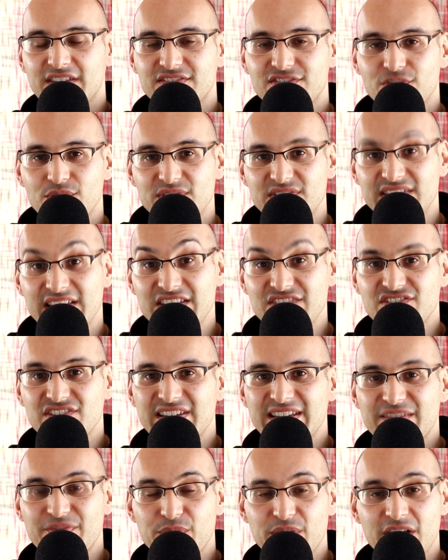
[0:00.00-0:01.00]
So
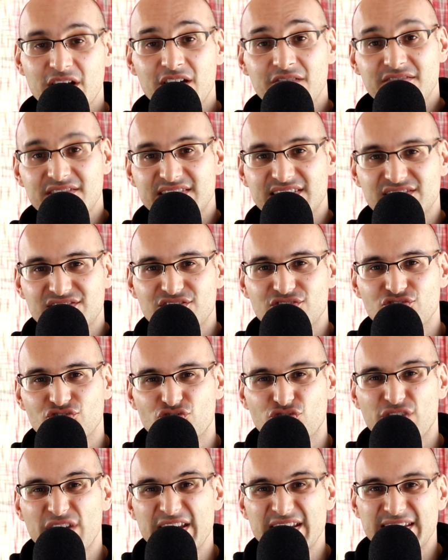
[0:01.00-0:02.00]
essentially, if we are resistance
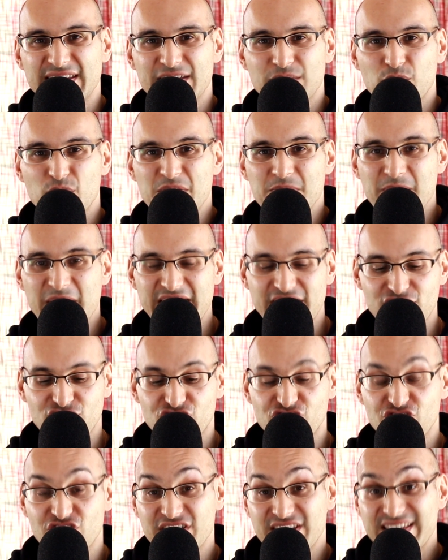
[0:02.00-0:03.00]
training, we make
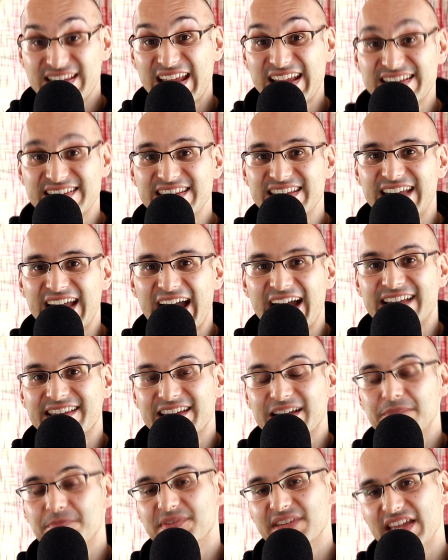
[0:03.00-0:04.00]
genetic
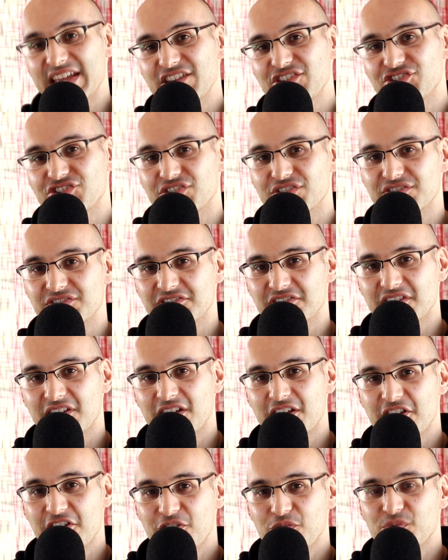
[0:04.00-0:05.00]
adaptations,
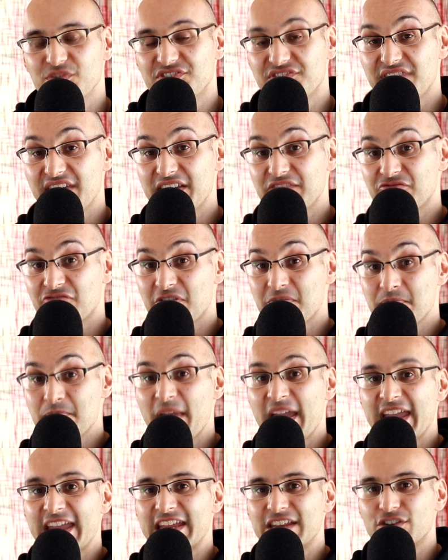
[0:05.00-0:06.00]
which then
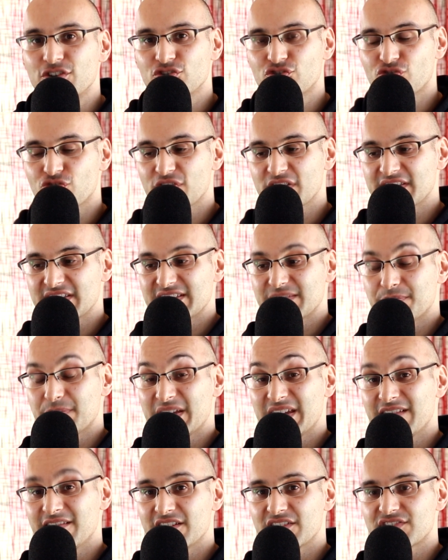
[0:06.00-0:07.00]
remain during these
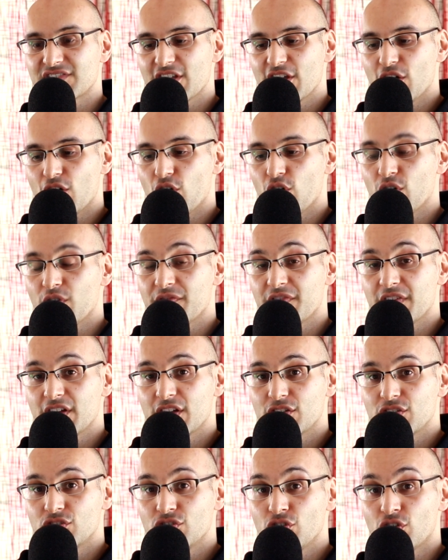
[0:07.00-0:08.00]
periods of
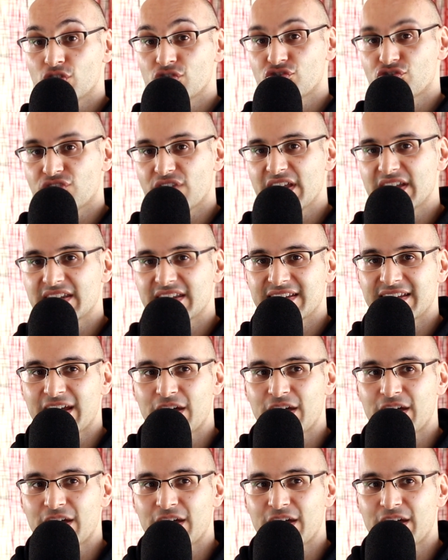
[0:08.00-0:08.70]
non-training.